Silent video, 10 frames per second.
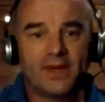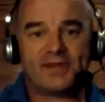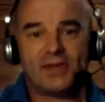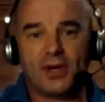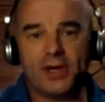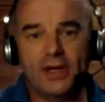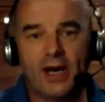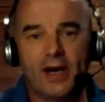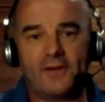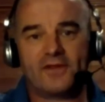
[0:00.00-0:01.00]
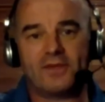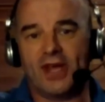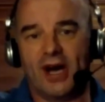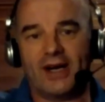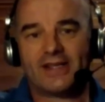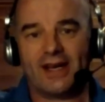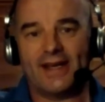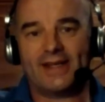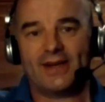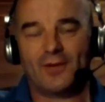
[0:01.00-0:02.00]
It's not enough to be the
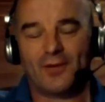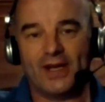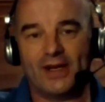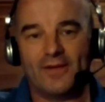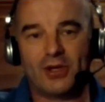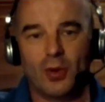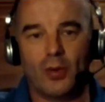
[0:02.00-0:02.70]
isolated free individual.